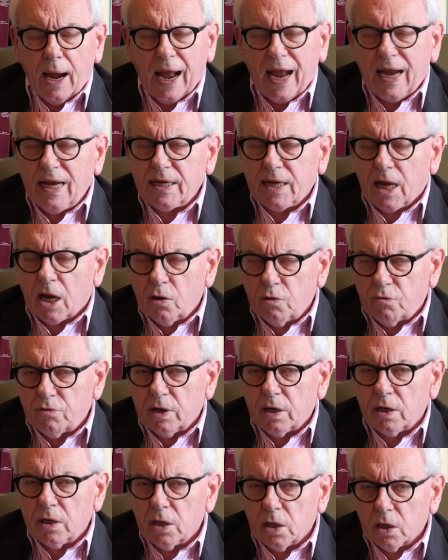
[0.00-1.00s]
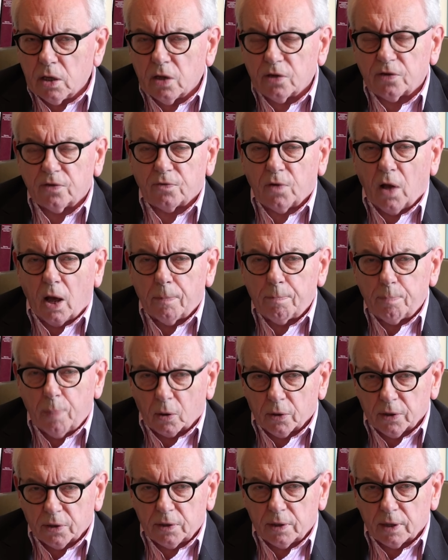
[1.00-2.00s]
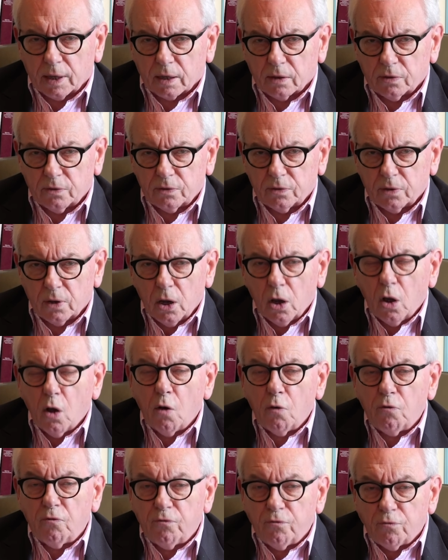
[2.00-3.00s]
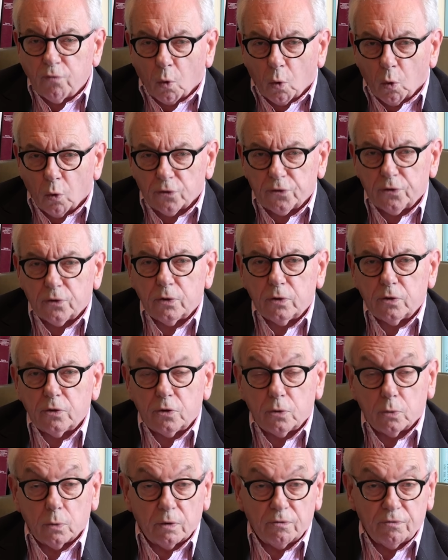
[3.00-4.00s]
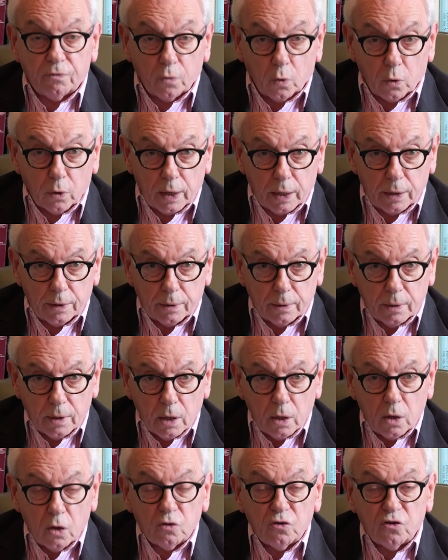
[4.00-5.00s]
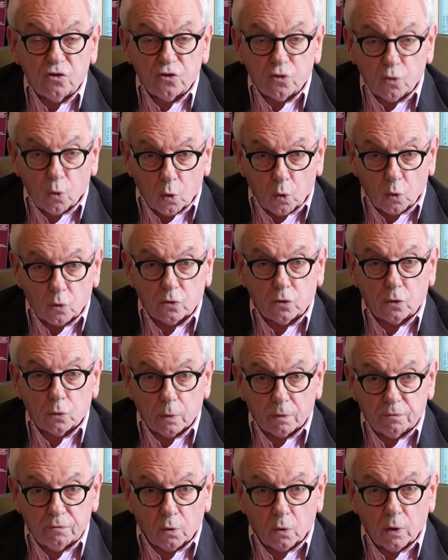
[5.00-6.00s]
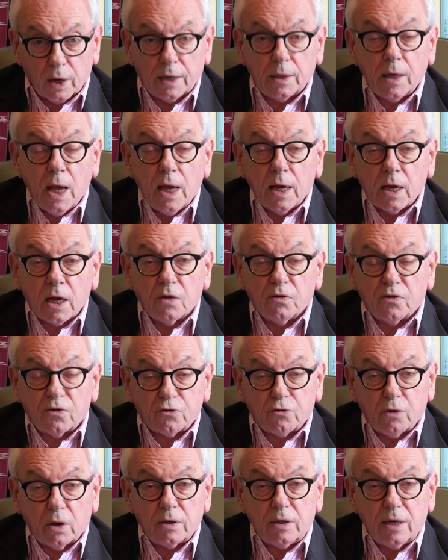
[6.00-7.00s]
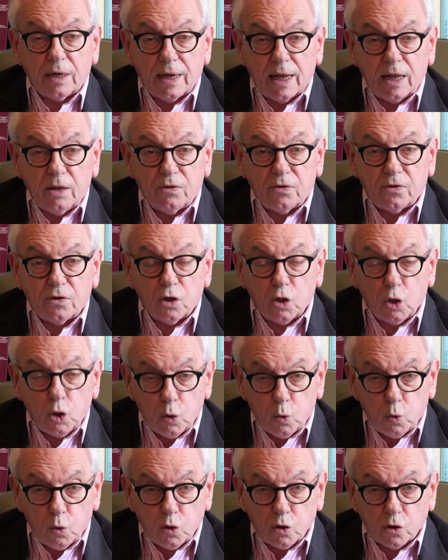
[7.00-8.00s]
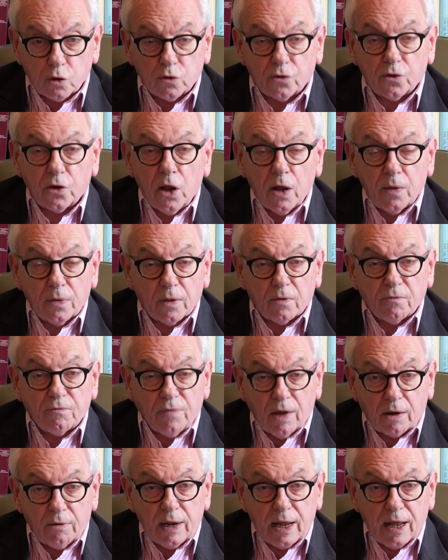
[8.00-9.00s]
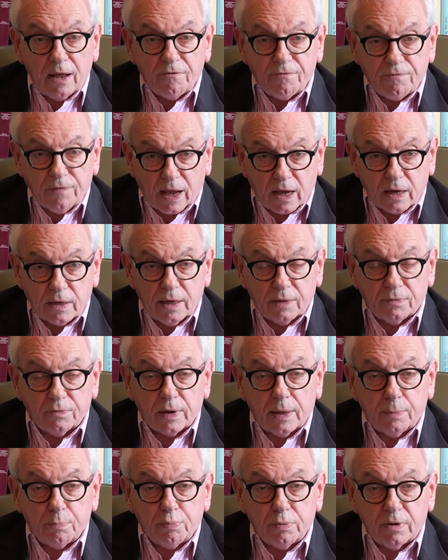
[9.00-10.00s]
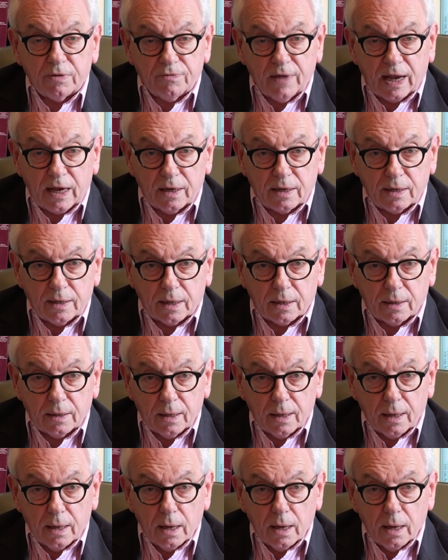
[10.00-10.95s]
800 years of our politics fought to avoid. Sought to avoid, constructed institutions that very effectively prevented.